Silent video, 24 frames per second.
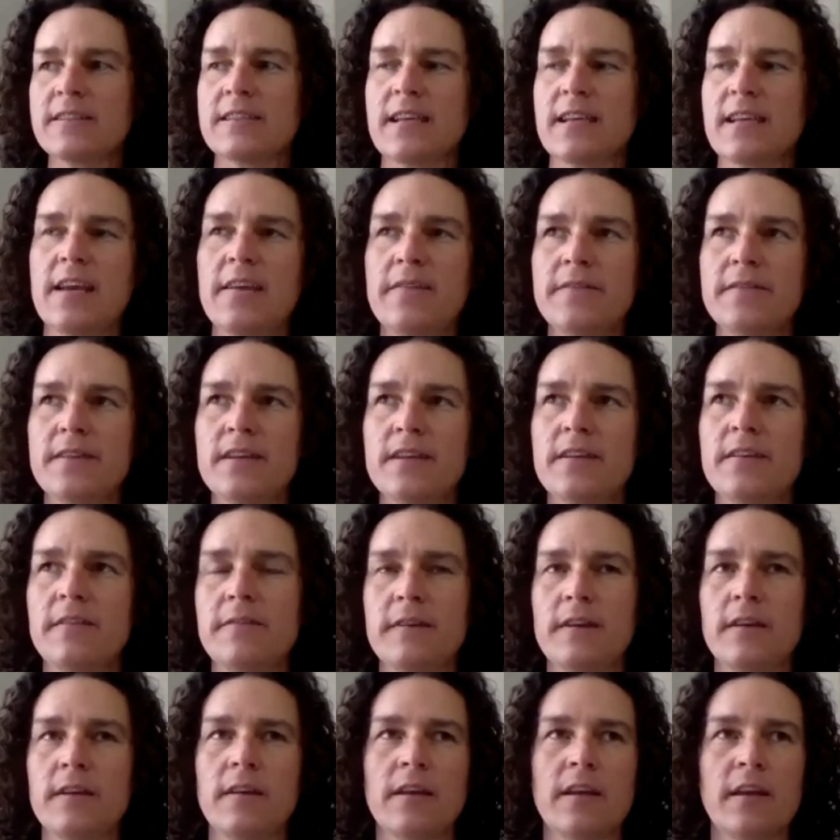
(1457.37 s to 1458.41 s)
safety
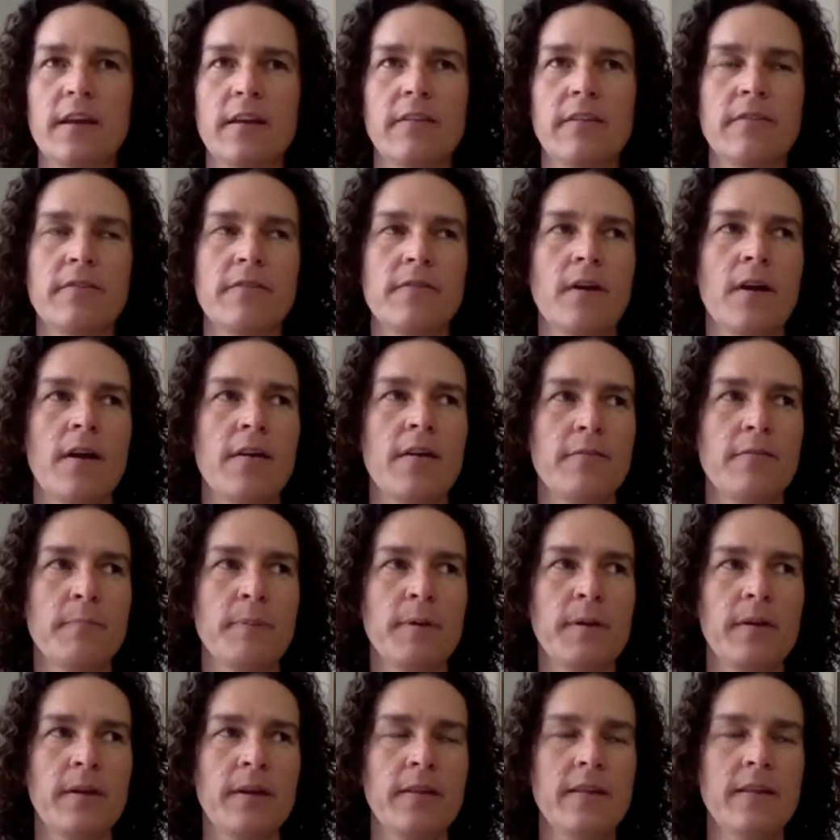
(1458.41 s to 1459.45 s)
feeling of
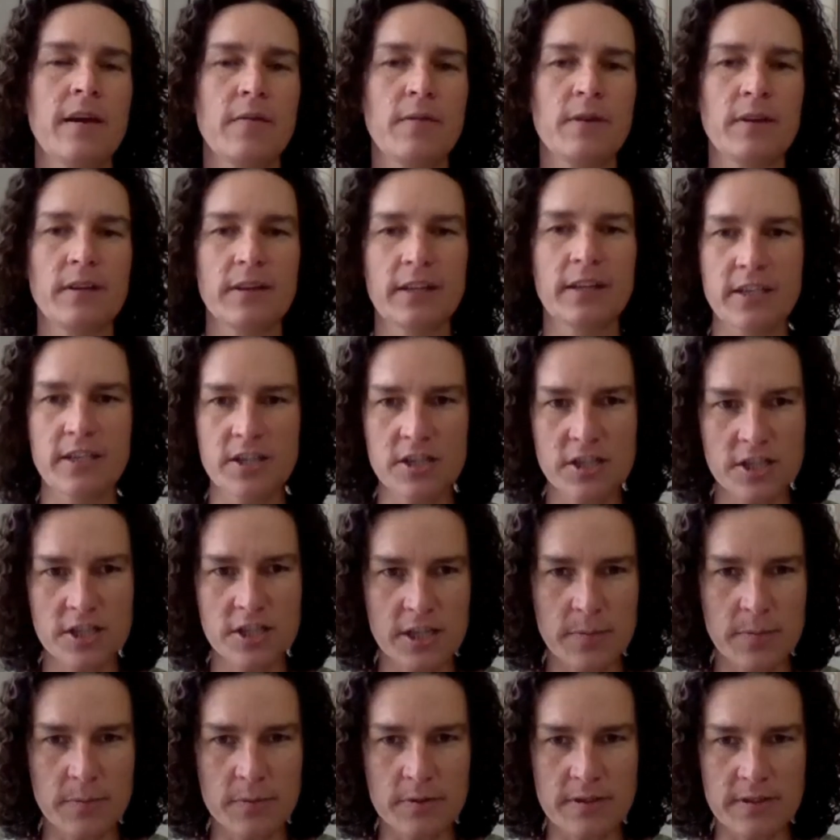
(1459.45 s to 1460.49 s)
building that
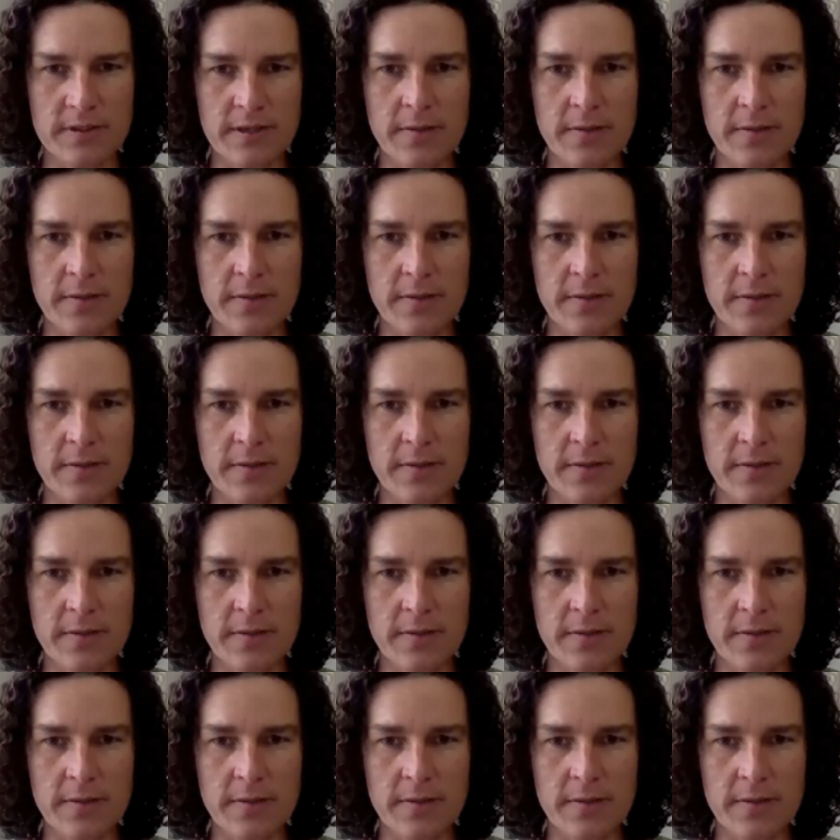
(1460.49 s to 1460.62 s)
relationship with